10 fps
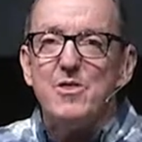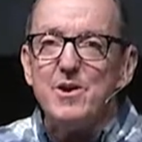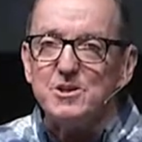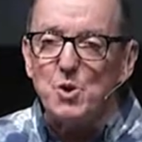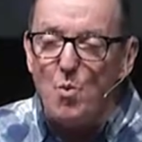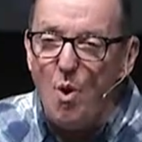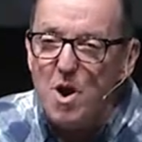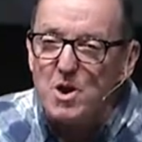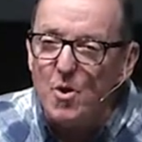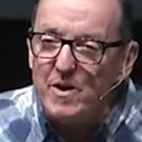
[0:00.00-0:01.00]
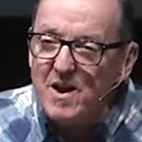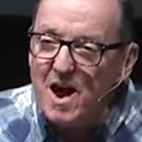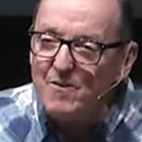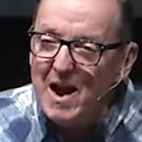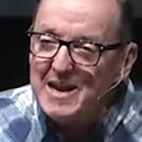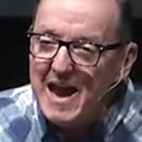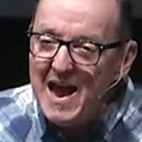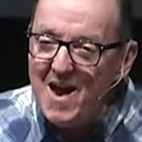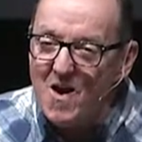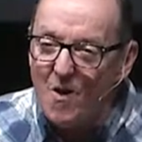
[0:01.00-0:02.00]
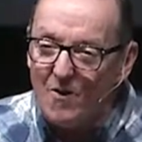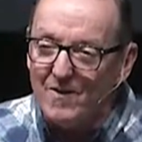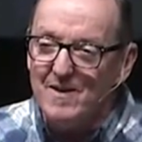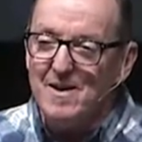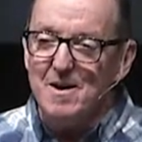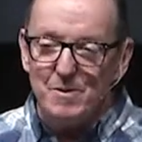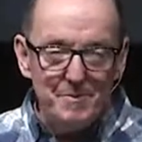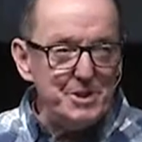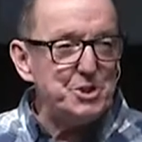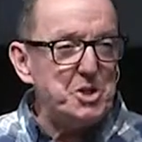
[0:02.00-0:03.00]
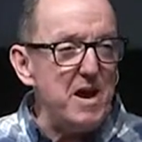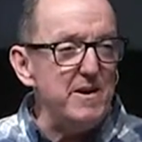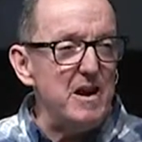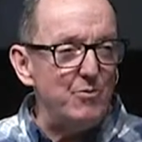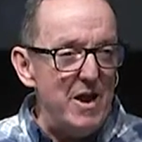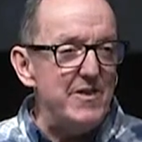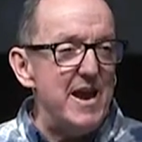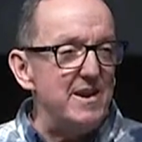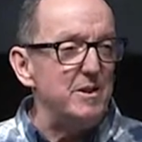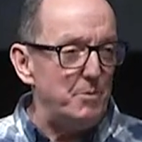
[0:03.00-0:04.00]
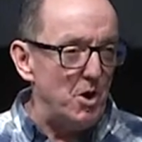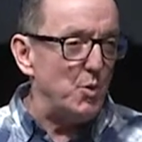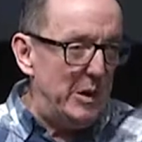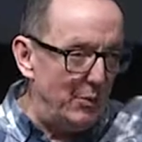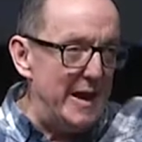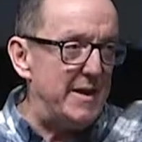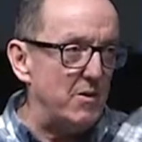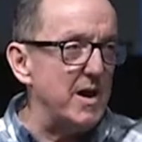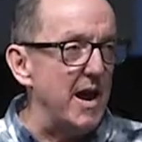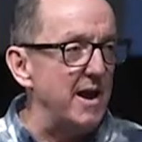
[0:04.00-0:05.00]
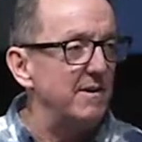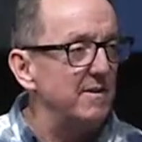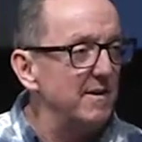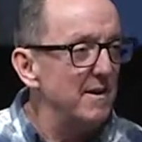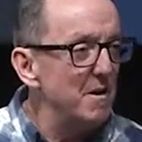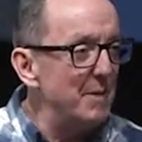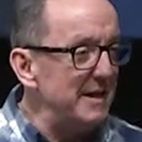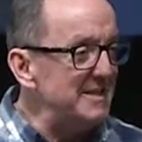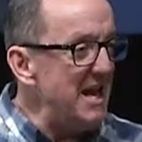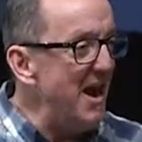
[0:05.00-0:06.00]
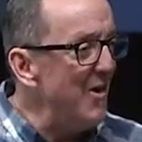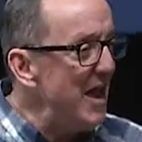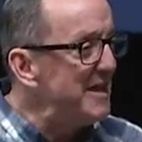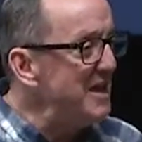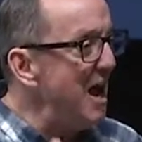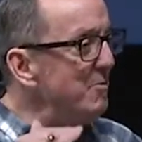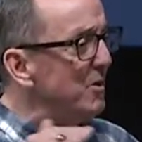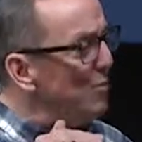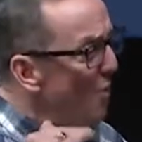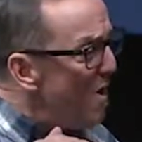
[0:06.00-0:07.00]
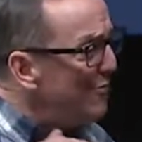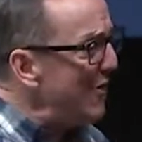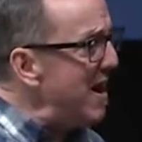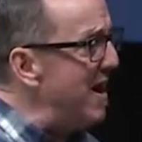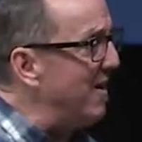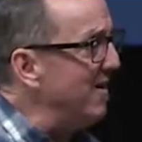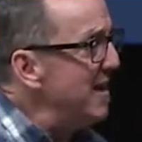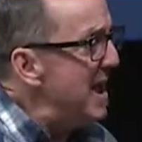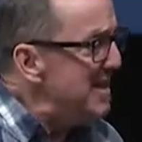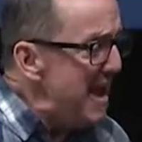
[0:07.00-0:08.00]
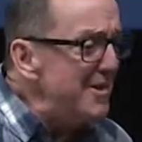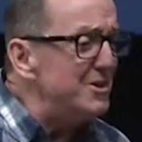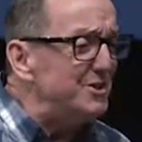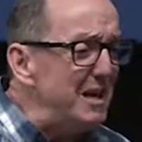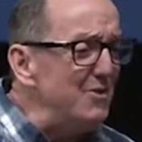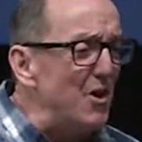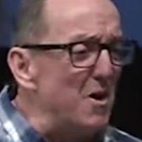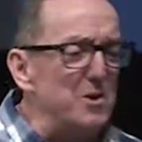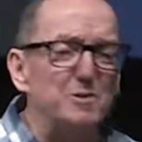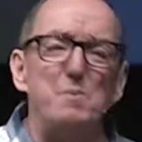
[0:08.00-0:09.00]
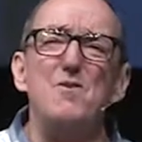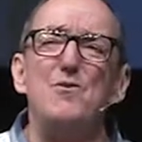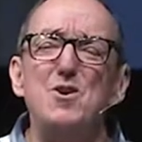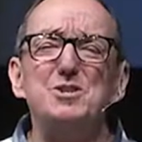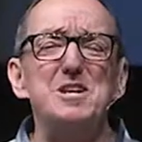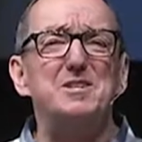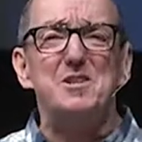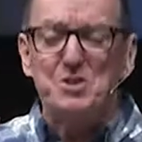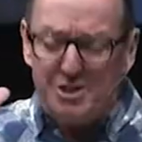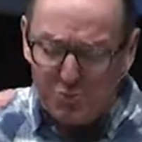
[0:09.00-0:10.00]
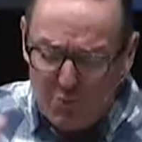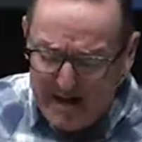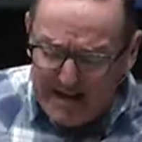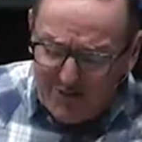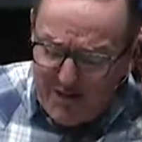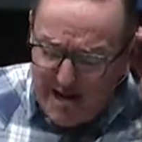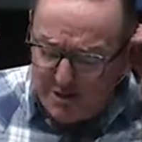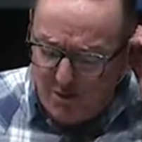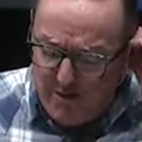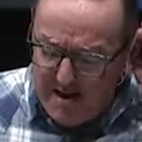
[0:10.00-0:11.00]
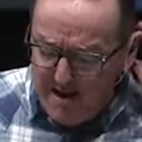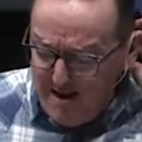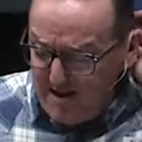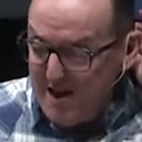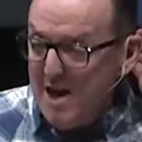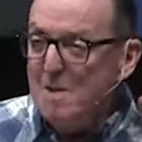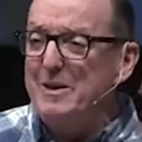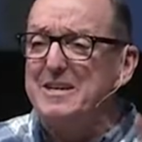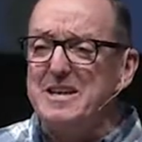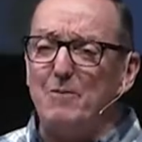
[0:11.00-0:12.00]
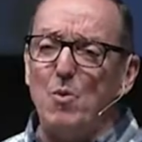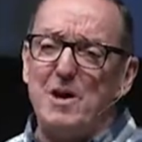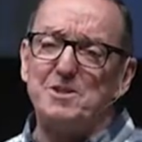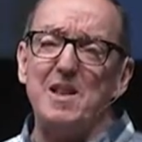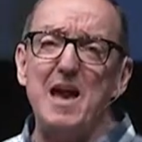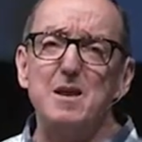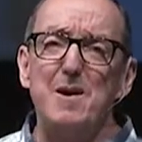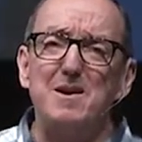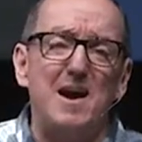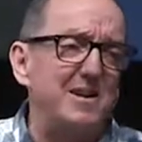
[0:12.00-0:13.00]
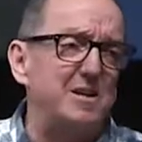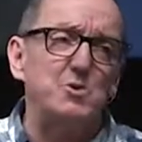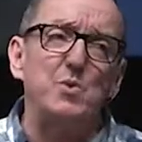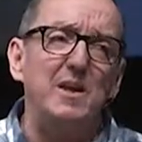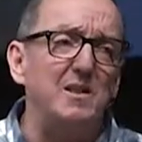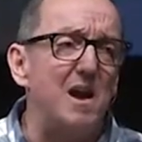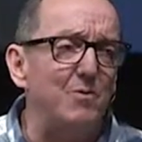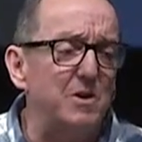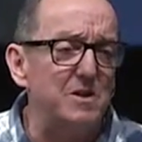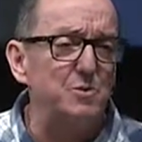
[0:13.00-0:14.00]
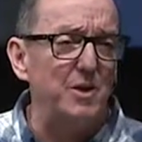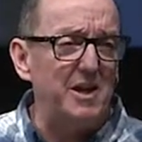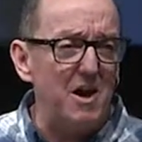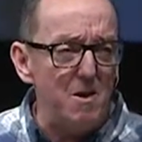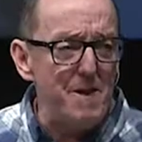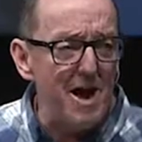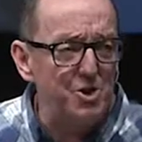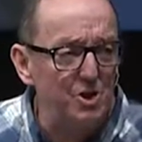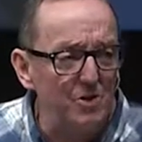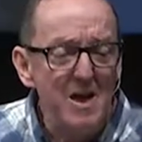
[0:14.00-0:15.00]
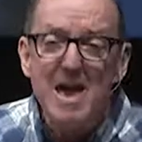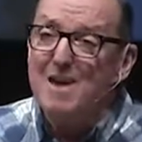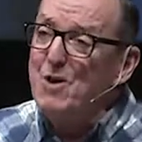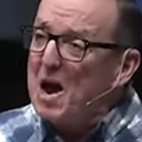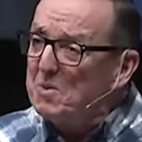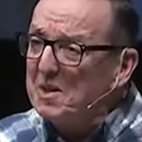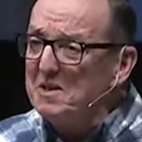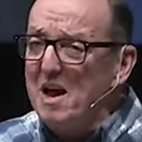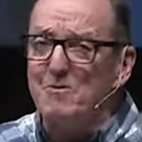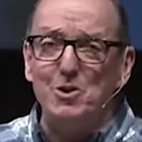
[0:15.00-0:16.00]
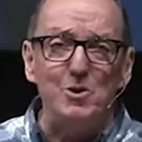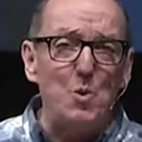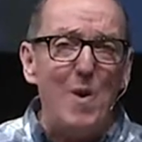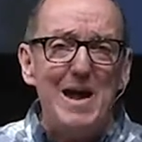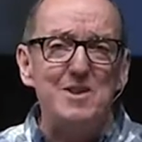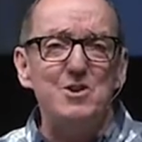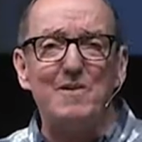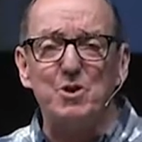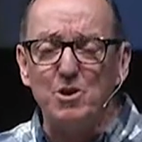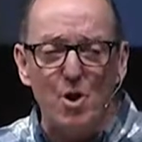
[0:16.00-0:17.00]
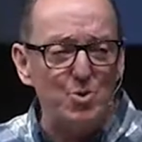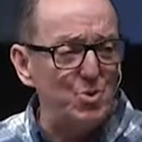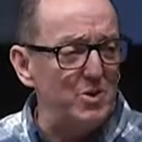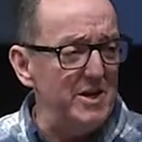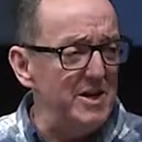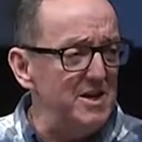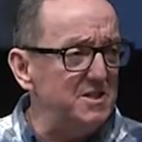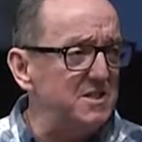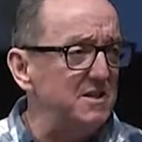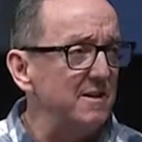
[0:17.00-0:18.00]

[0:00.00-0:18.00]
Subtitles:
There's a war going on right now. Let me just tell you, I've read the end of the book. We win, okay? But until that time, you're in warfare. And yeah, there's evil. There's perverseness. There's just wicked things going on. But the devil wants to lie to you about God. He doesn't really love you. Doesn't really care about you. If God really loved you, then why did you have to go through this?